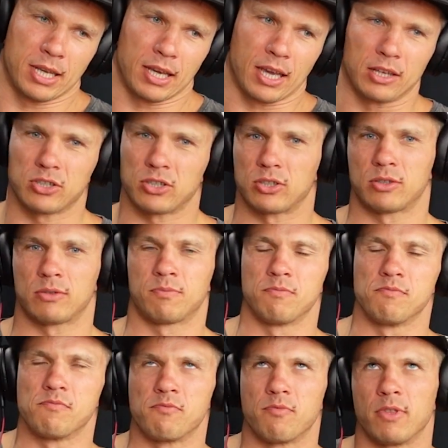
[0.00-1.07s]
Like I just
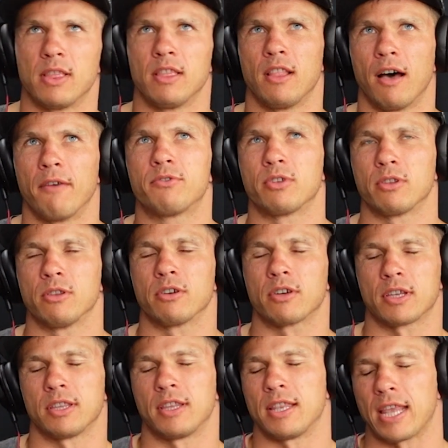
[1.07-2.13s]
love to
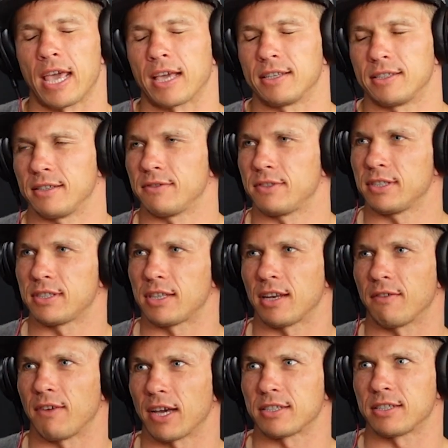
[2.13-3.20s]
look at the negatives
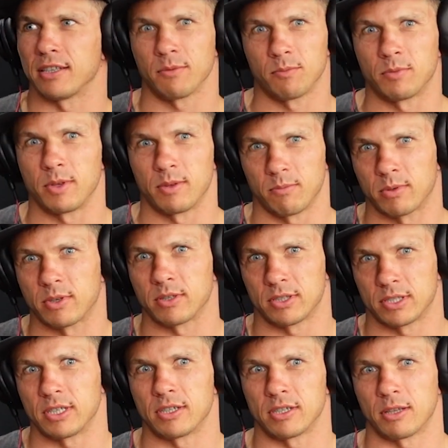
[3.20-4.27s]
instead of actually the,
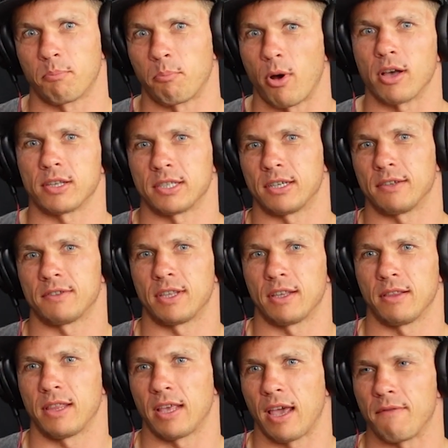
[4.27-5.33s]
consider the positives
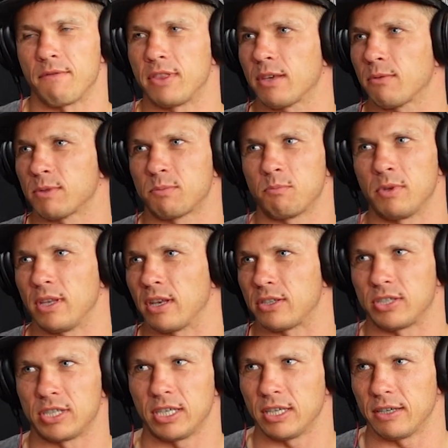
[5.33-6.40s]
that, that, everything was being
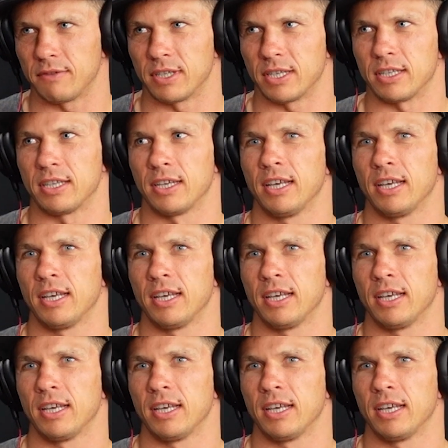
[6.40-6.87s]
achieved and